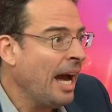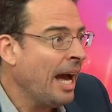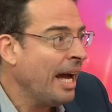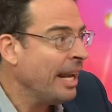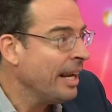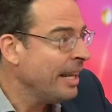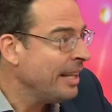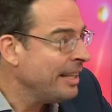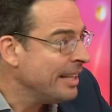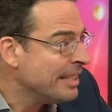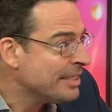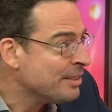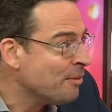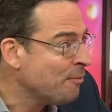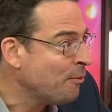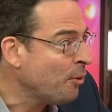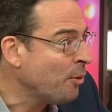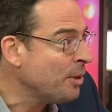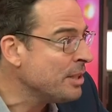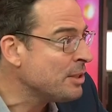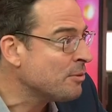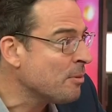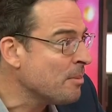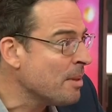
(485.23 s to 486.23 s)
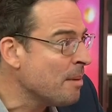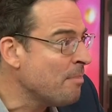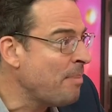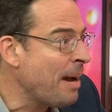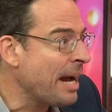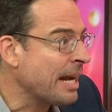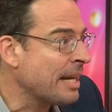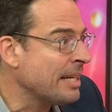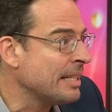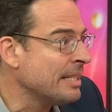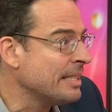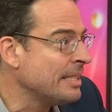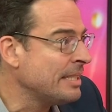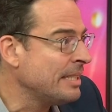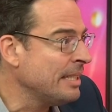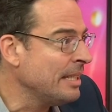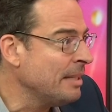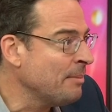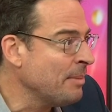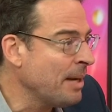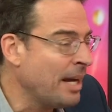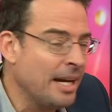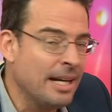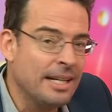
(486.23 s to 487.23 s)
and there's a voice from the back of the
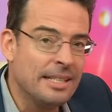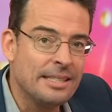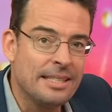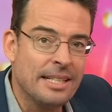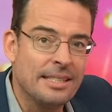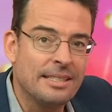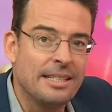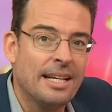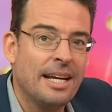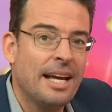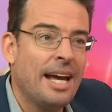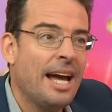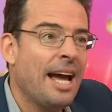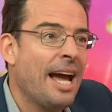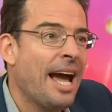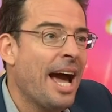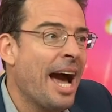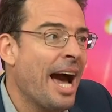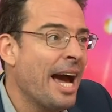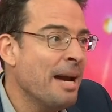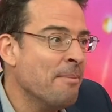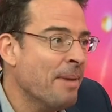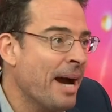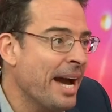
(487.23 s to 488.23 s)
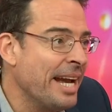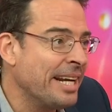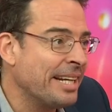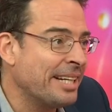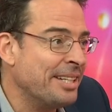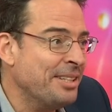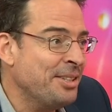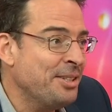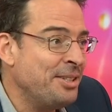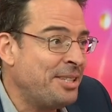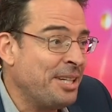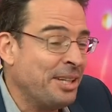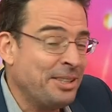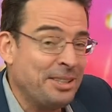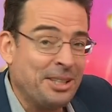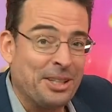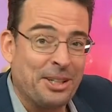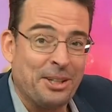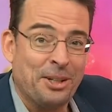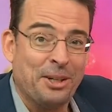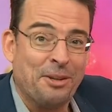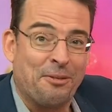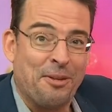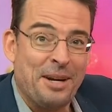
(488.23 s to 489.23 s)
cinema, and it says, "Hey, mate, can you tell your
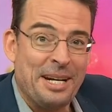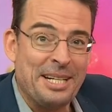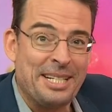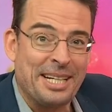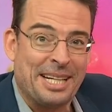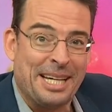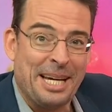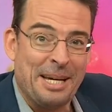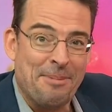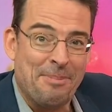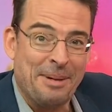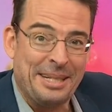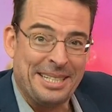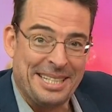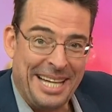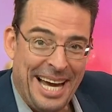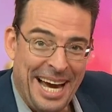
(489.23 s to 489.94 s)
girlfriend to keep it?"